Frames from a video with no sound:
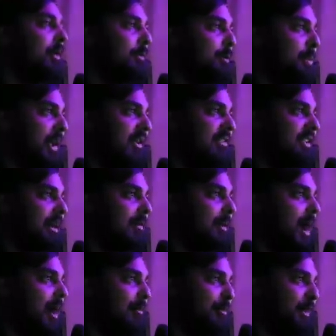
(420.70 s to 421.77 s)
Besa
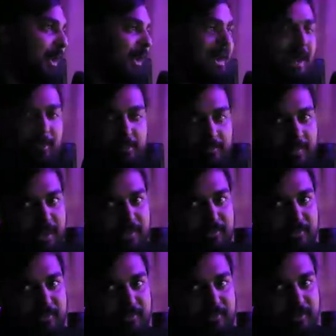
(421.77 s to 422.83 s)
Mafia. Now, we've
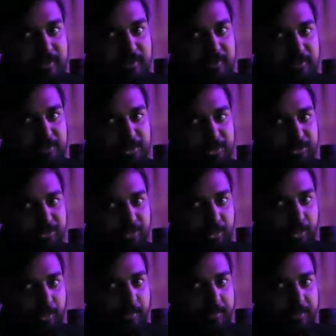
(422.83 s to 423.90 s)
actually seen this
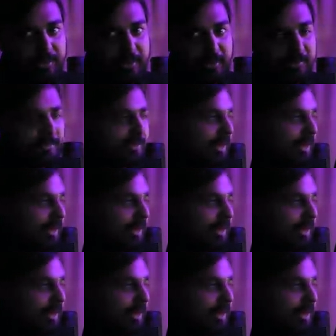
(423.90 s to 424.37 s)
before, but I was